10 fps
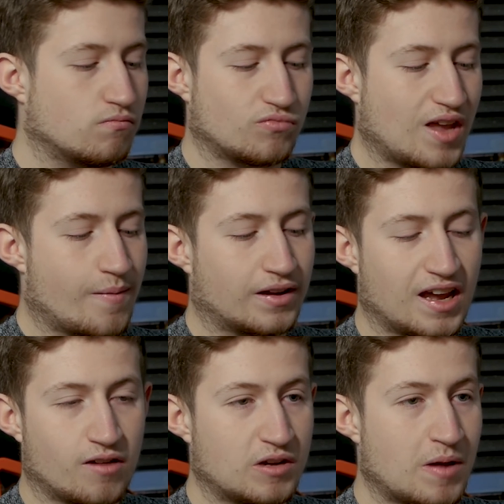day by
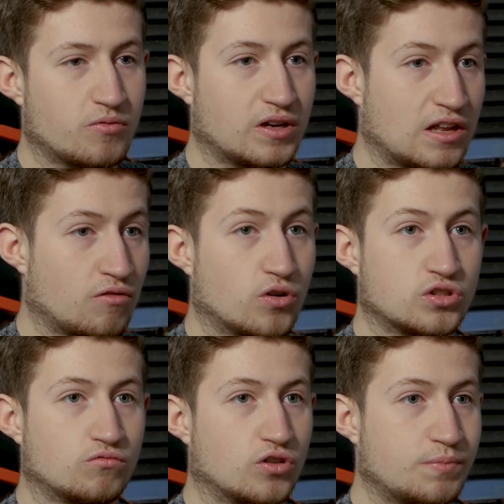day, week by week getting
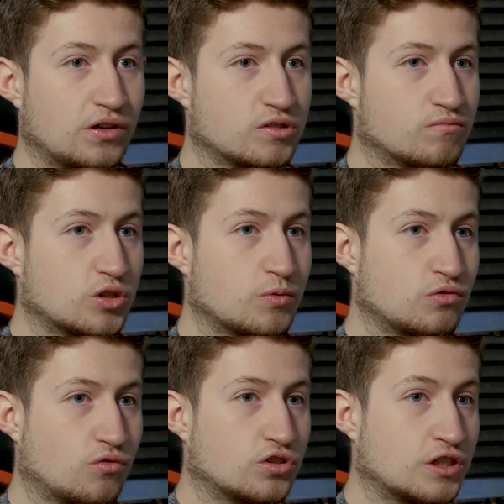worse and worse because multiple
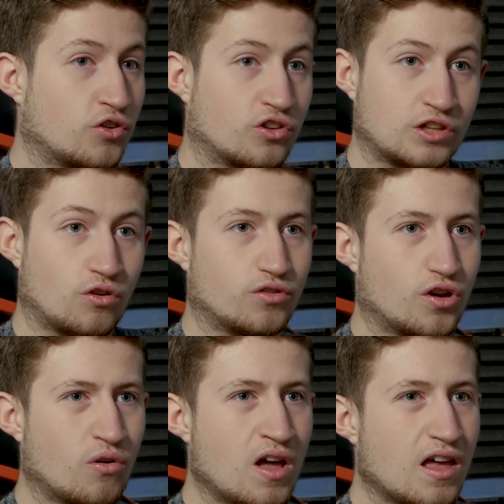sclerosis, for those that don't
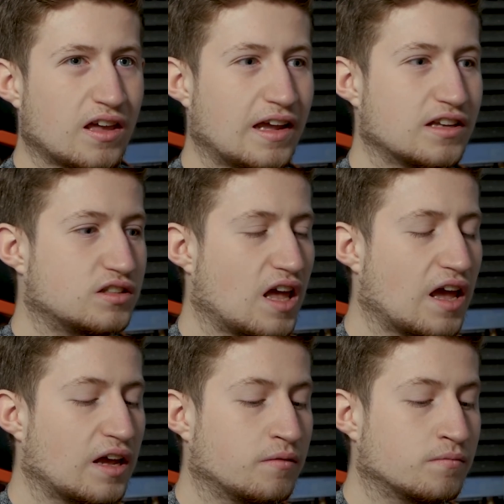know, it's
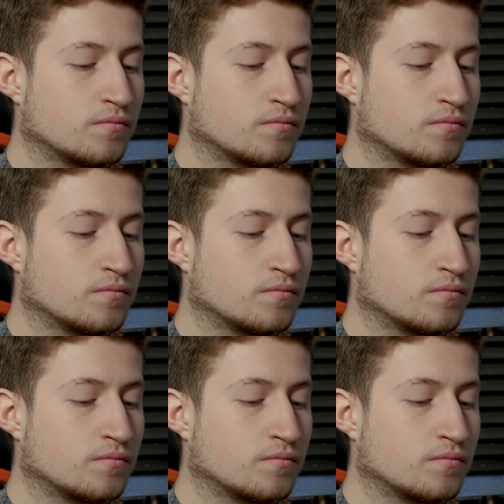a